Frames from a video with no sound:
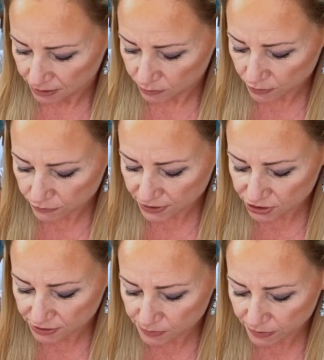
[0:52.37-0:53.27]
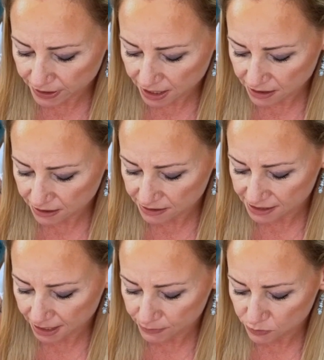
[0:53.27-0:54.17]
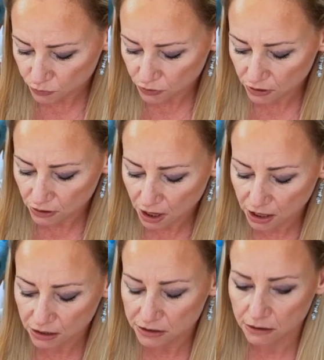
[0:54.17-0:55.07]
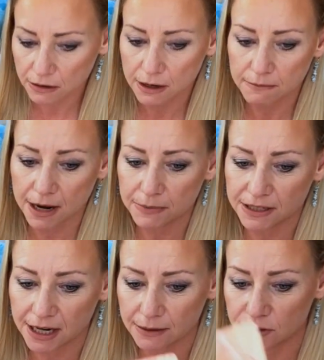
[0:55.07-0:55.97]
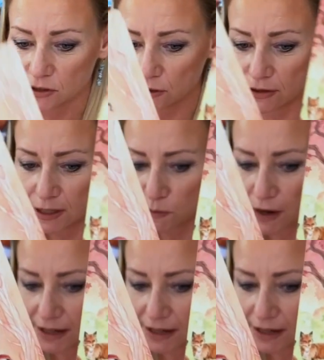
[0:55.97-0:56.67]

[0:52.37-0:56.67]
We've got the richness within and a time to walk alone. So it might be time to do things by